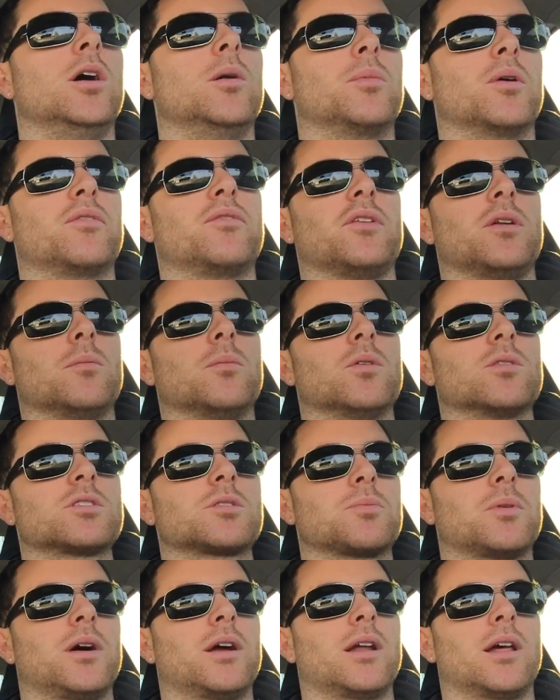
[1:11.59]
But for the
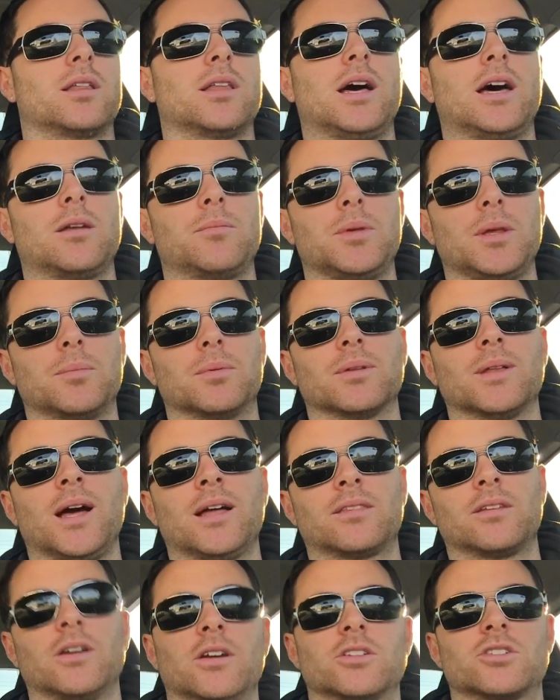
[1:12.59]
most part, a lot of people
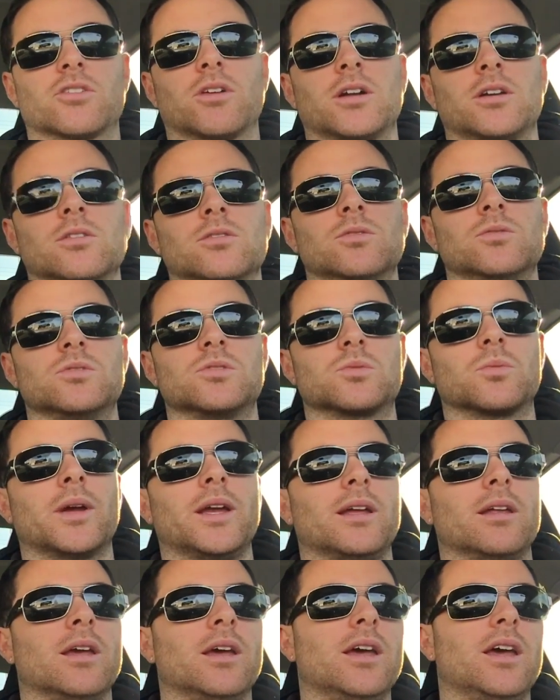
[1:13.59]
out there are trying to lose
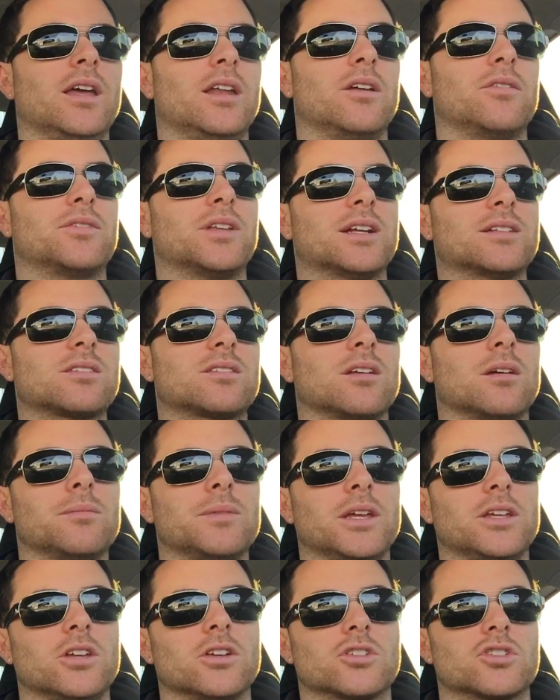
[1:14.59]
weight. And if that's
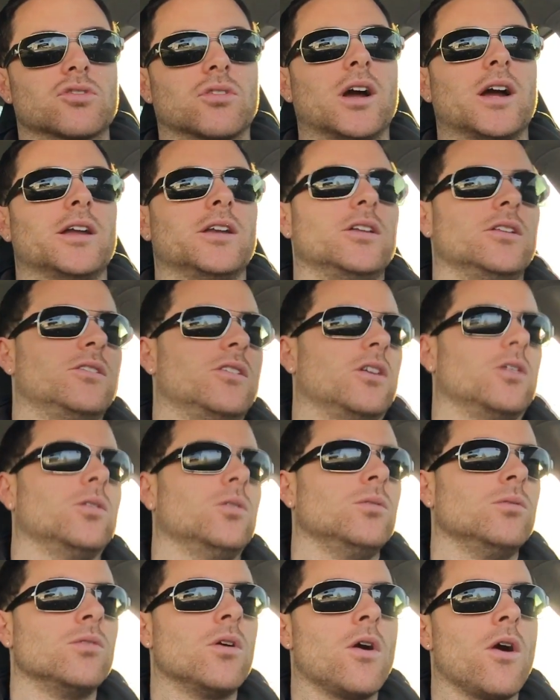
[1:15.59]
something that you're trying to do,